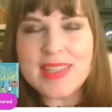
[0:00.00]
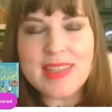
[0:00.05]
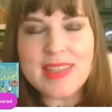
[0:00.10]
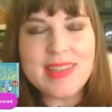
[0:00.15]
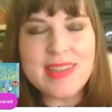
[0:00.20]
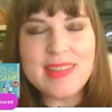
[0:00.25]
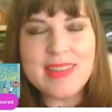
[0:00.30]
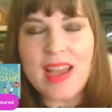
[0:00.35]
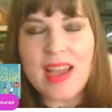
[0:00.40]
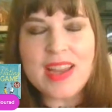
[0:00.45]
I
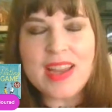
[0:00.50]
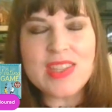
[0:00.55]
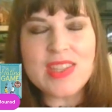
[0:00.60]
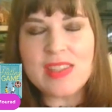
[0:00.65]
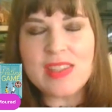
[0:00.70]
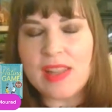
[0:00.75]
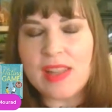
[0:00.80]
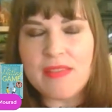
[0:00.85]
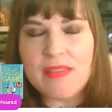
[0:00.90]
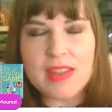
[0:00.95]
just love
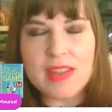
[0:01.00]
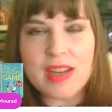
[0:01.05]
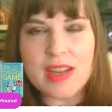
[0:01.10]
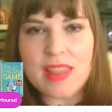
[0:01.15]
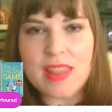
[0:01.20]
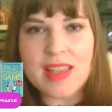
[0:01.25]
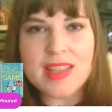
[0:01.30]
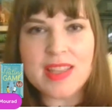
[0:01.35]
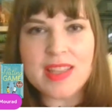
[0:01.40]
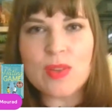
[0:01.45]
it. I think it's a
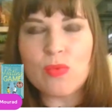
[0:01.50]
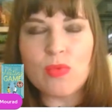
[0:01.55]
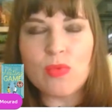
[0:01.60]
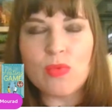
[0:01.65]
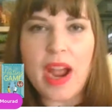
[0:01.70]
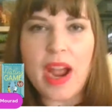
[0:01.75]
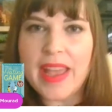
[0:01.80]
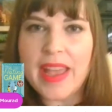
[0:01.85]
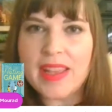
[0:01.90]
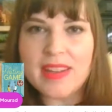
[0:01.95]
riot.
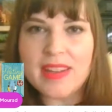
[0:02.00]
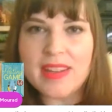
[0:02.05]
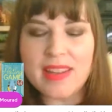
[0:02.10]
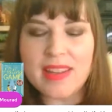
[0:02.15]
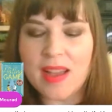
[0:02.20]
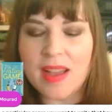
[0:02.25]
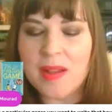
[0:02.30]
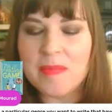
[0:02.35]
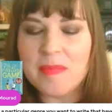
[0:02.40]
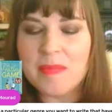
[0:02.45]

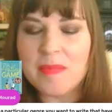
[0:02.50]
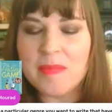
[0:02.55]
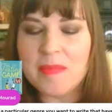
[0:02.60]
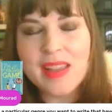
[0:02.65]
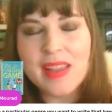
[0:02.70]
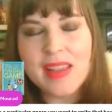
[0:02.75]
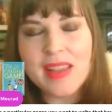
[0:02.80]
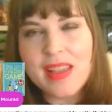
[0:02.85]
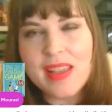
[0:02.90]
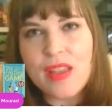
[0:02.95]

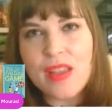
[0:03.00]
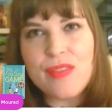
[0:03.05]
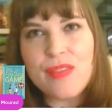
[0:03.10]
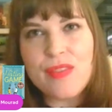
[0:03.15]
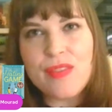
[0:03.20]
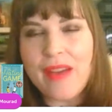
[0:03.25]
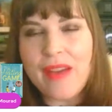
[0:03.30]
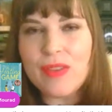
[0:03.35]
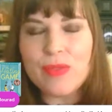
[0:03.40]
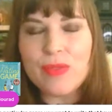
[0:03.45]
If you haven't
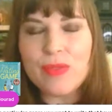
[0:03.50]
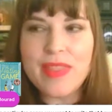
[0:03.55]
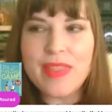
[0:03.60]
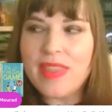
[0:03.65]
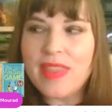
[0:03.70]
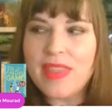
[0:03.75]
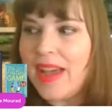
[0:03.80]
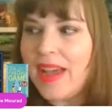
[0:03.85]
read that,